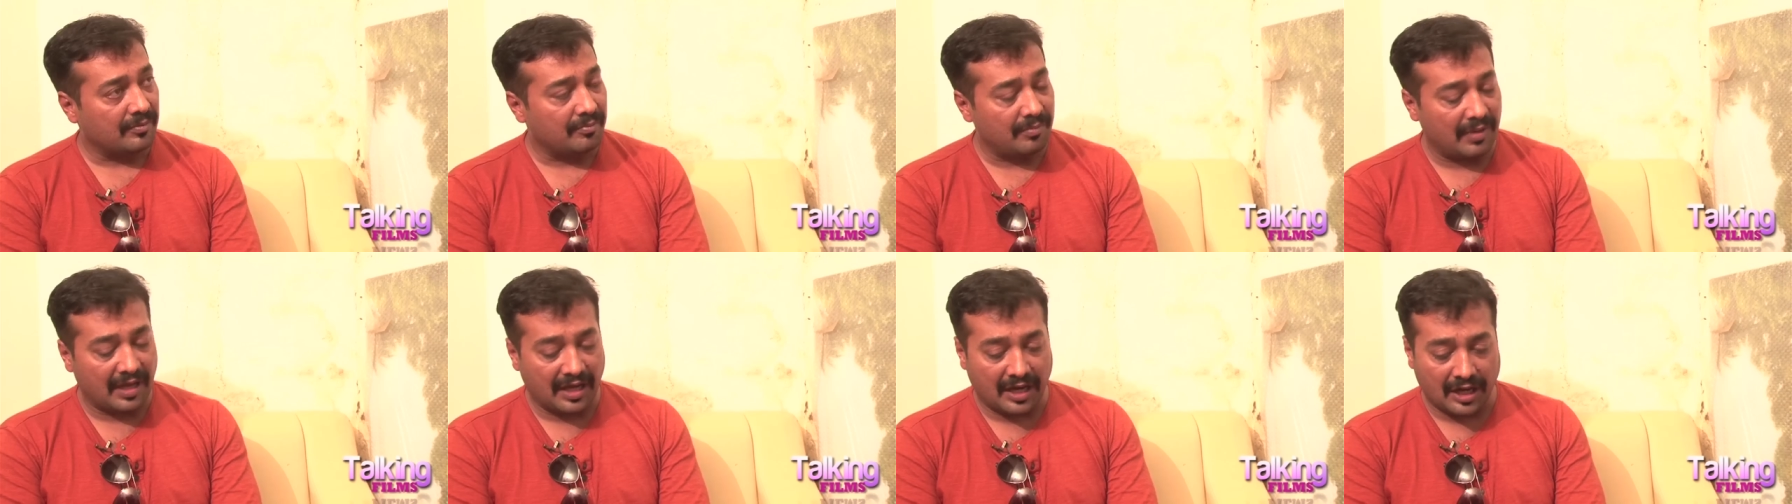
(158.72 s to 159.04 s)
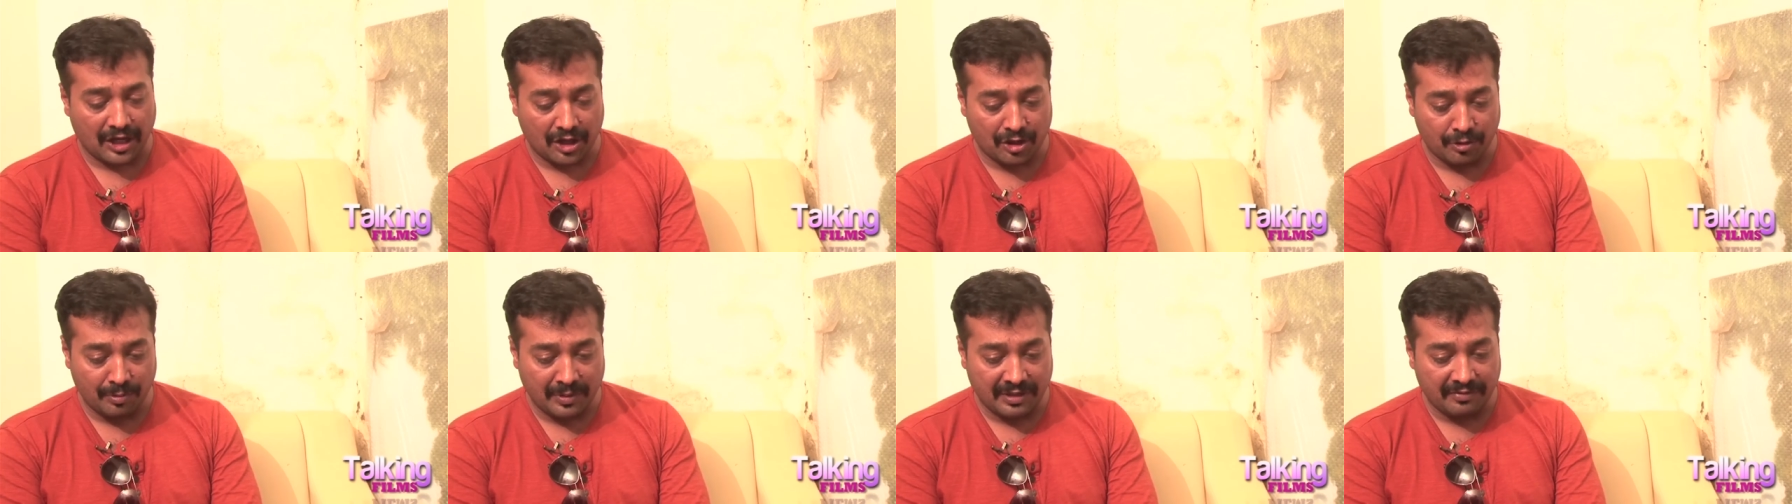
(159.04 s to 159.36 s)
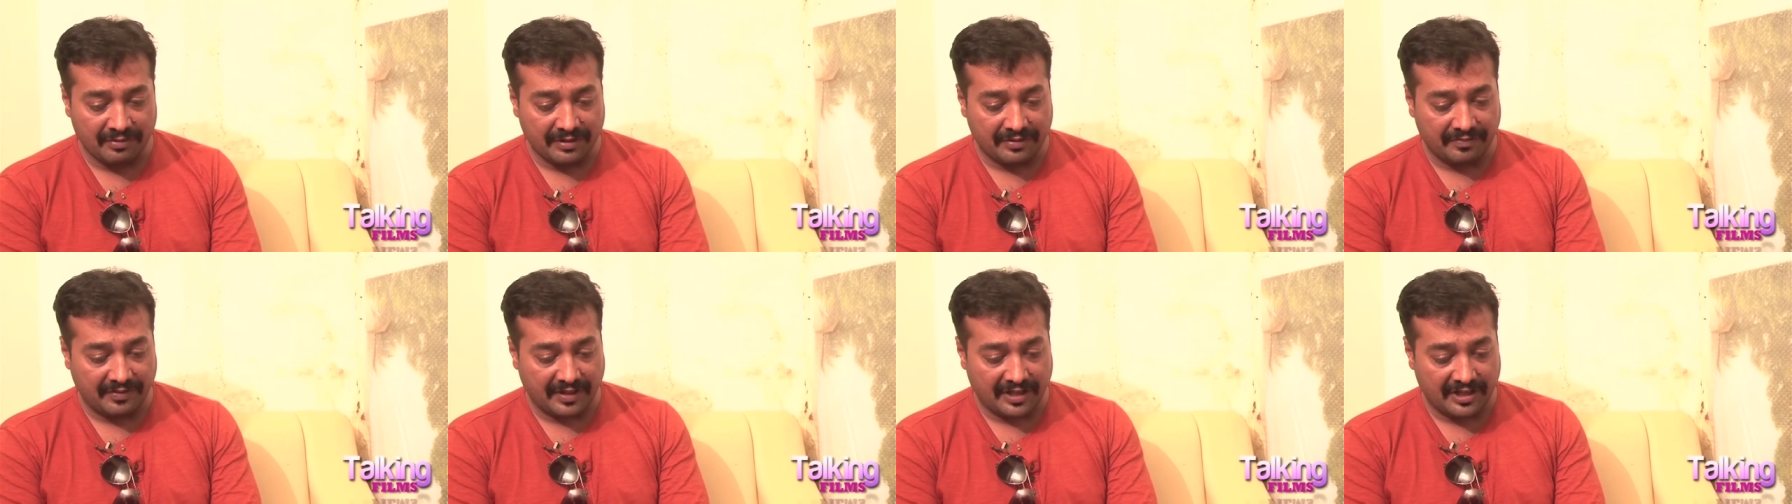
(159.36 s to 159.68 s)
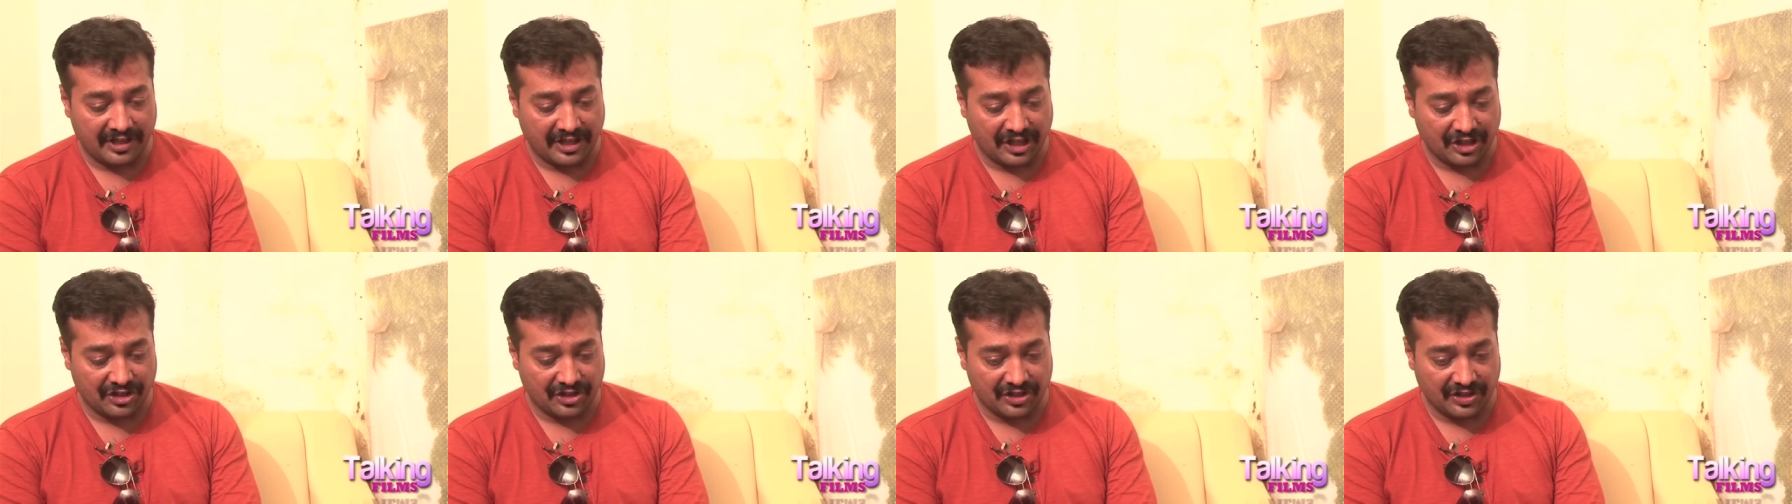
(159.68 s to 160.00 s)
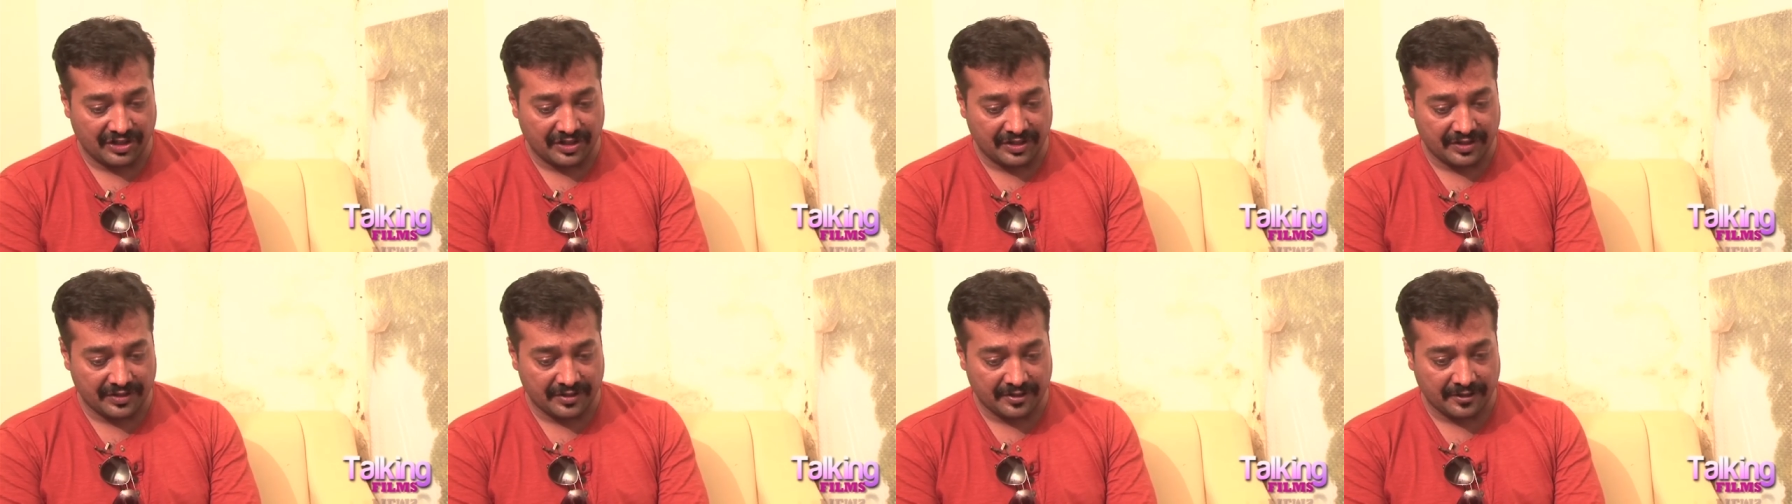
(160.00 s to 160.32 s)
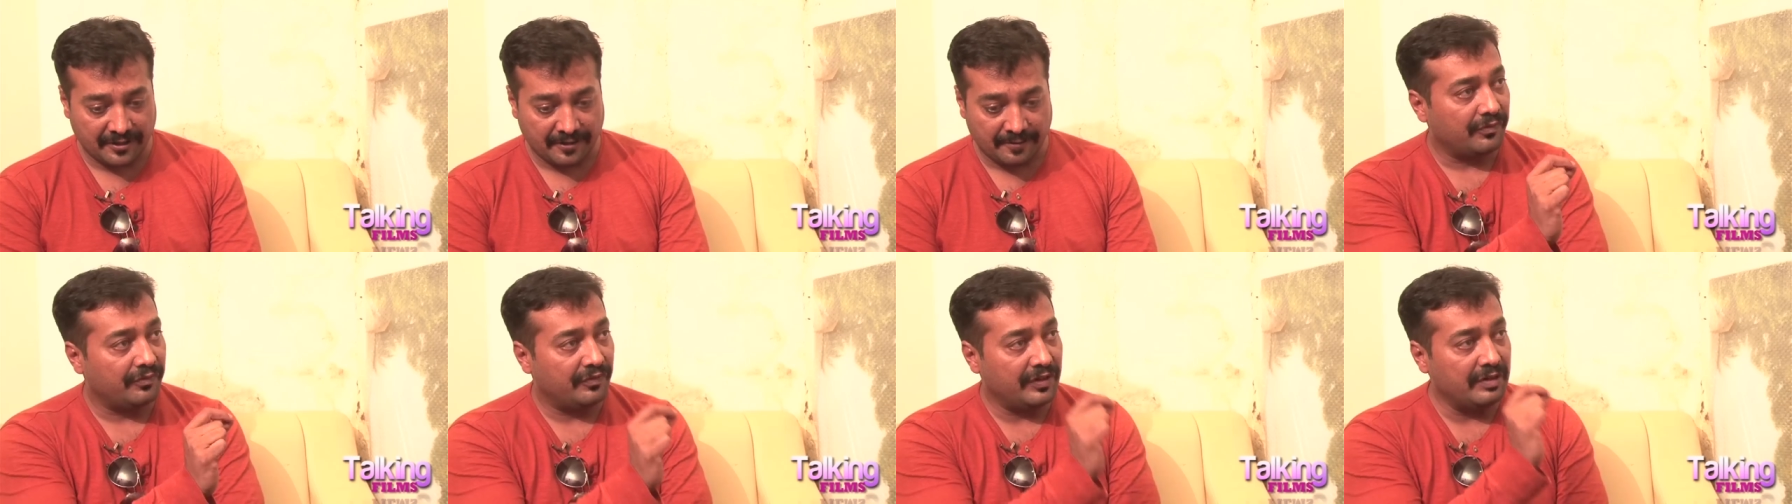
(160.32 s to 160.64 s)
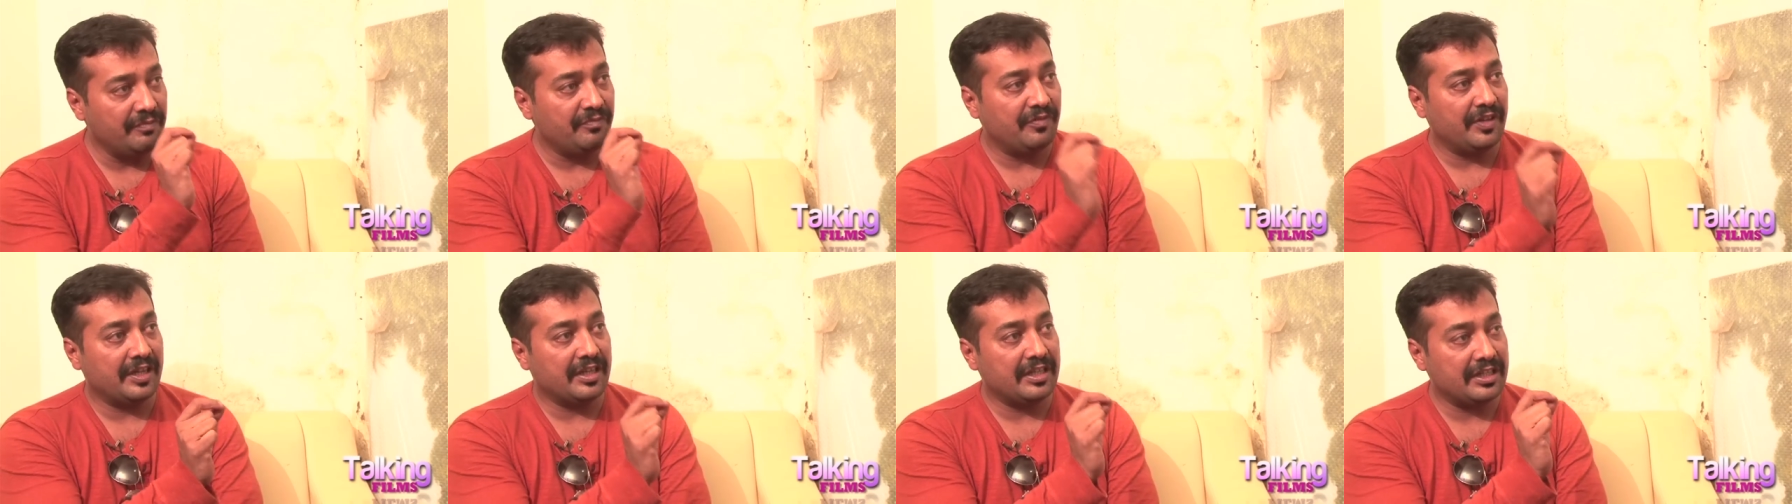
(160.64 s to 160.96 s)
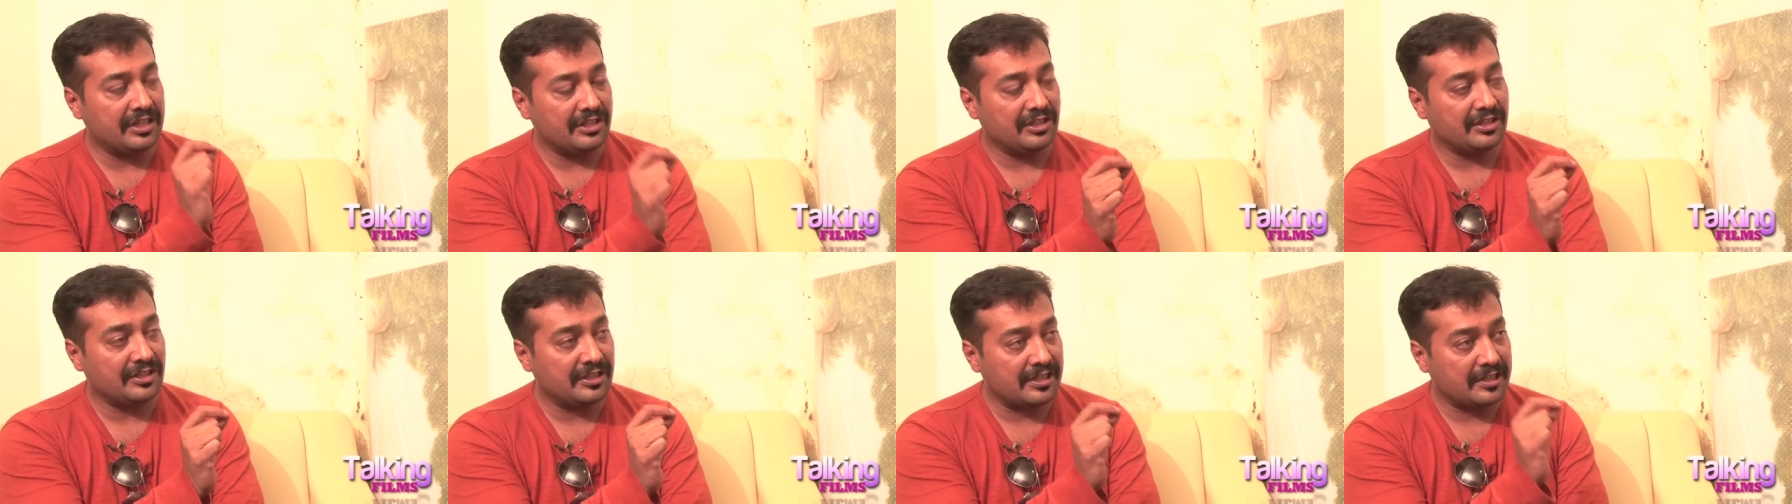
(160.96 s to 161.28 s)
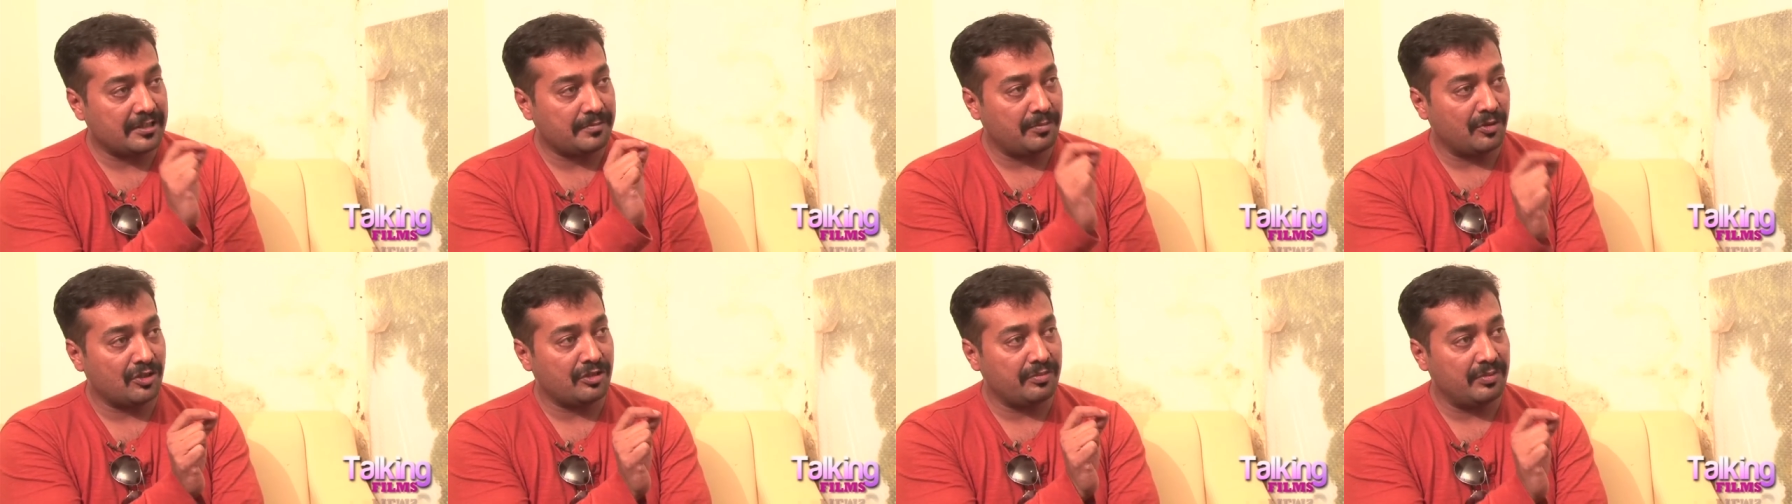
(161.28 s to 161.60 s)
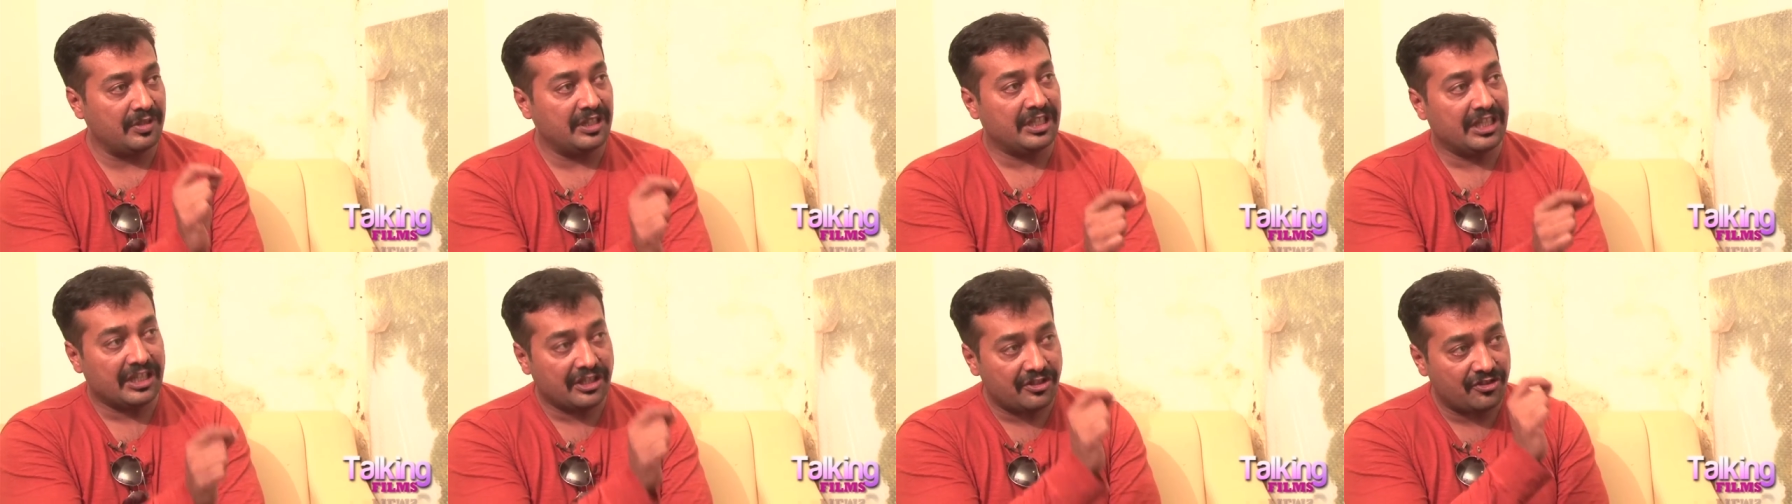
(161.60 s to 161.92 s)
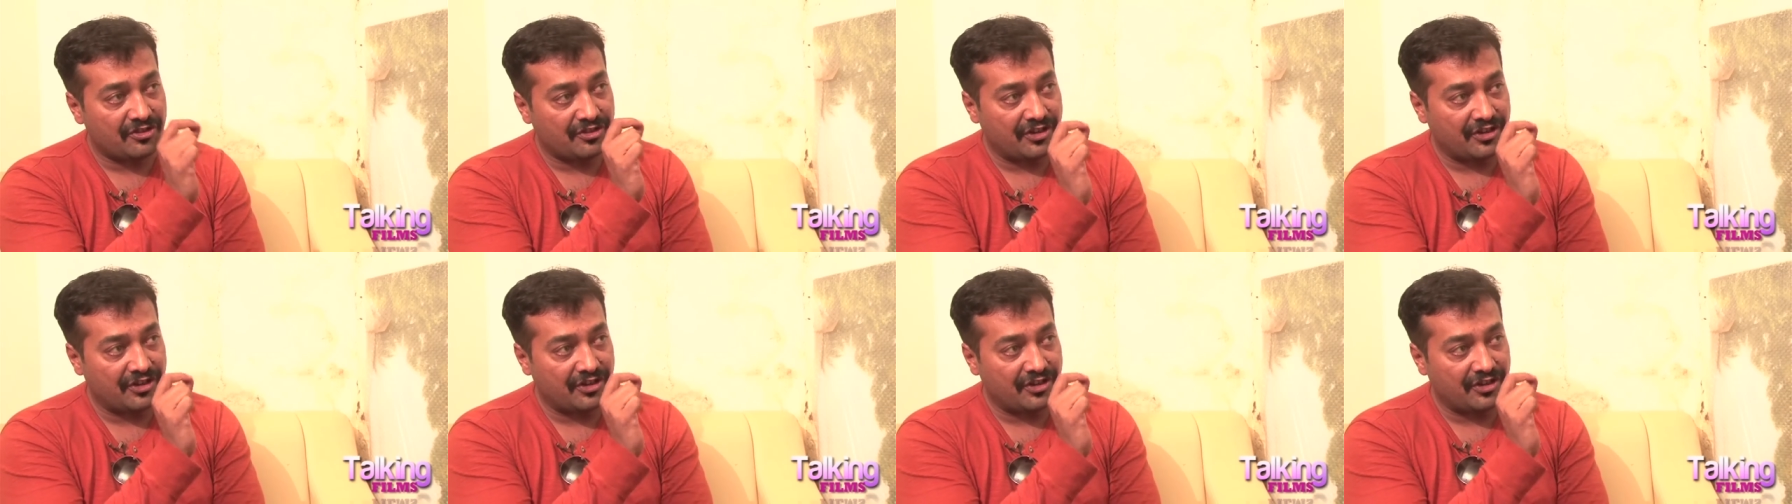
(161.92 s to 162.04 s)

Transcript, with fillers: My argument with Federation is Film Federation's responsibility is